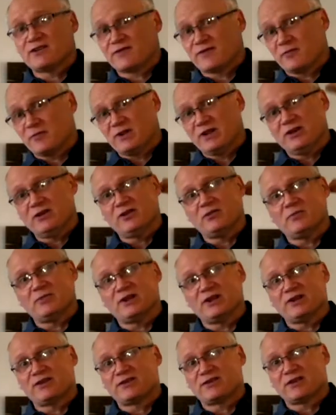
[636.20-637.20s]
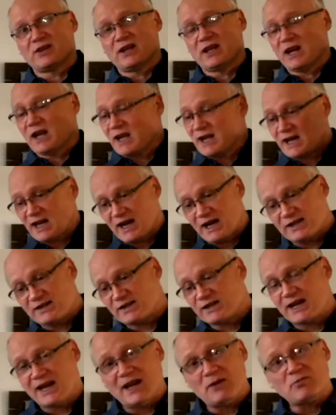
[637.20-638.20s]
it's from Him, and it's and I, I
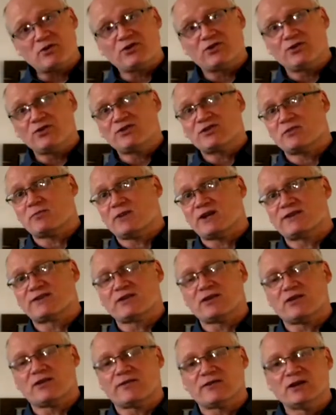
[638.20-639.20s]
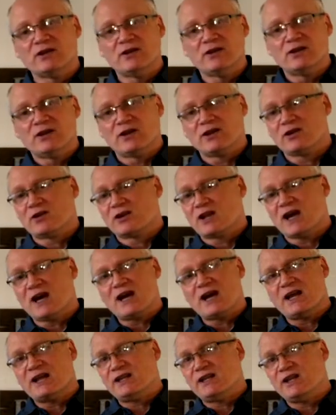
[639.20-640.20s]
just can't produce it myself. And
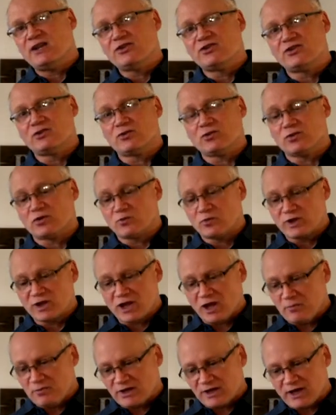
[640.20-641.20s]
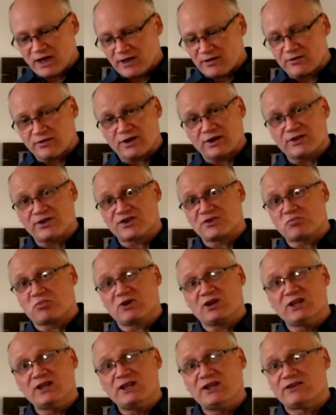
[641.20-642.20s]
God, I need you, and we come together in this
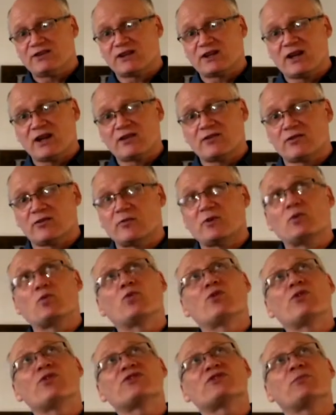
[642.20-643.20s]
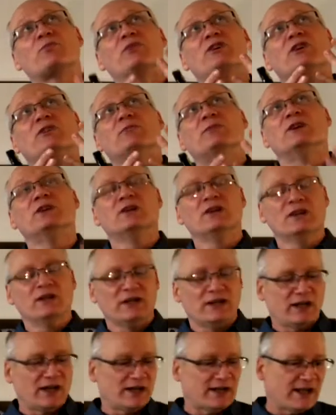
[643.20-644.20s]
plea together, and we worship Him,
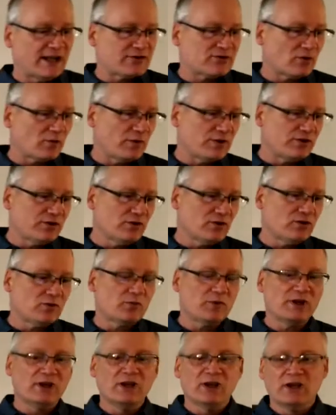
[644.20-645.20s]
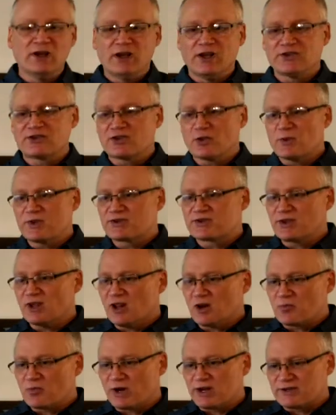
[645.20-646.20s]
and that's what we do, and we and so we
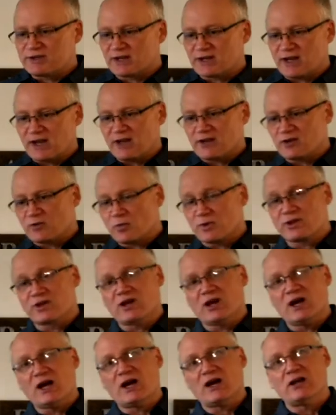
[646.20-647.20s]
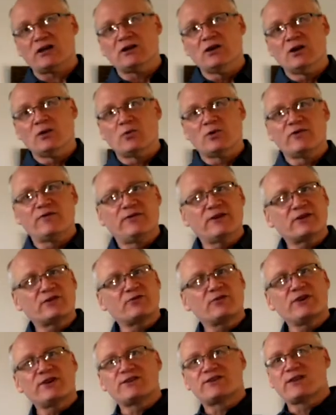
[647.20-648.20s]
celebrate together with God when
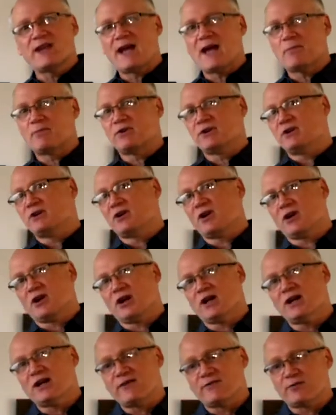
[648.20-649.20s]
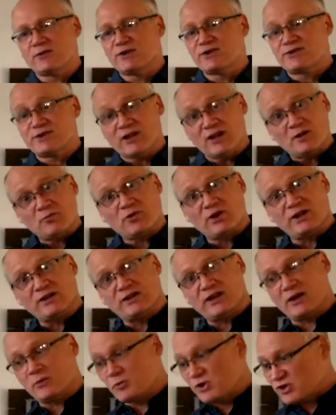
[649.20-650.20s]
victories happen in our life. We
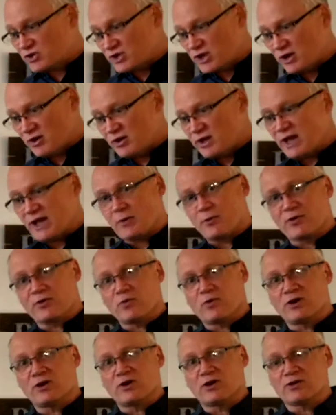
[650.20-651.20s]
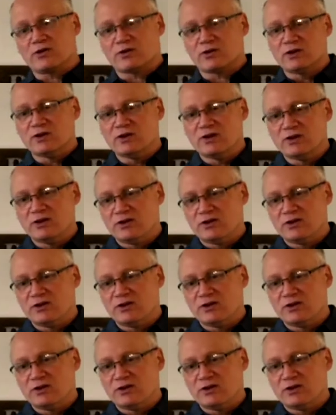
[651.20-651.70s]
celebrate that, and we share that with one another,